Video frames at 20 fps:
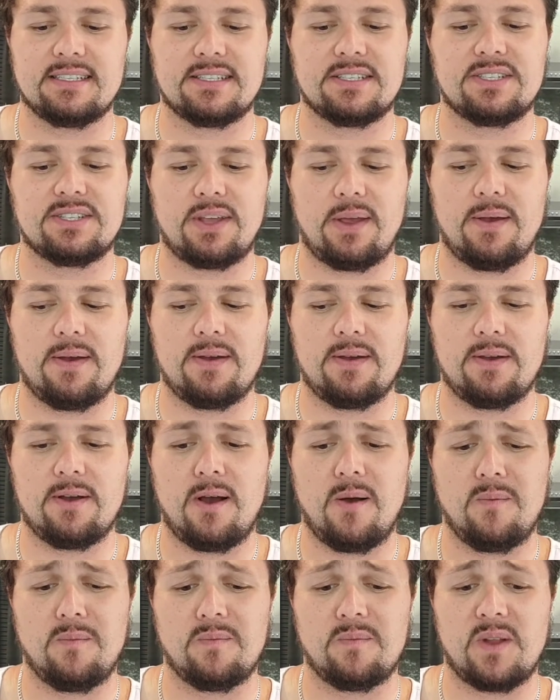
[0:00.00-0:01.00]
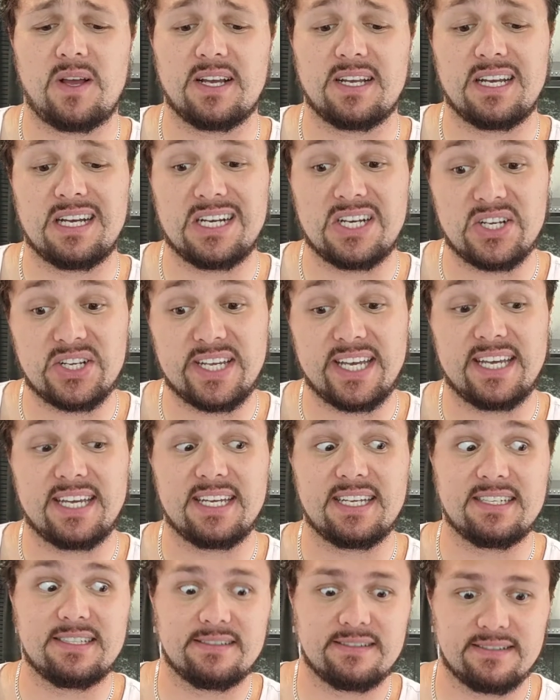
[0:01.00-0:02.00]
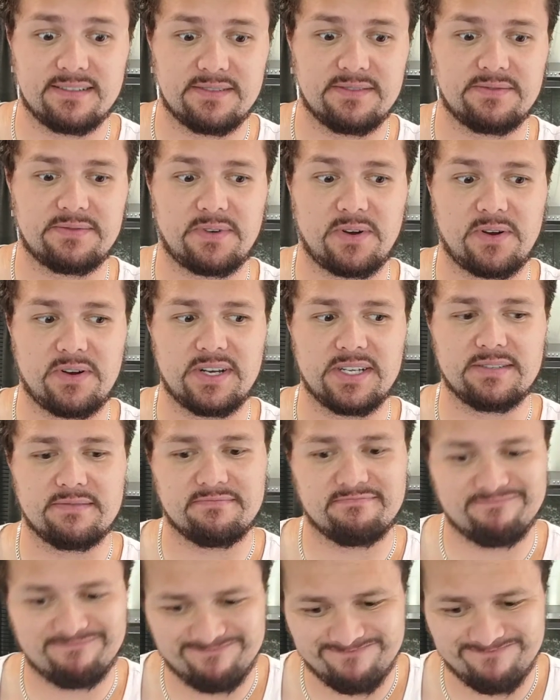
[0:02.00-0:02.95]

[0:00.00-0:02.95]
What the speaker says: So I'm like, okay, right,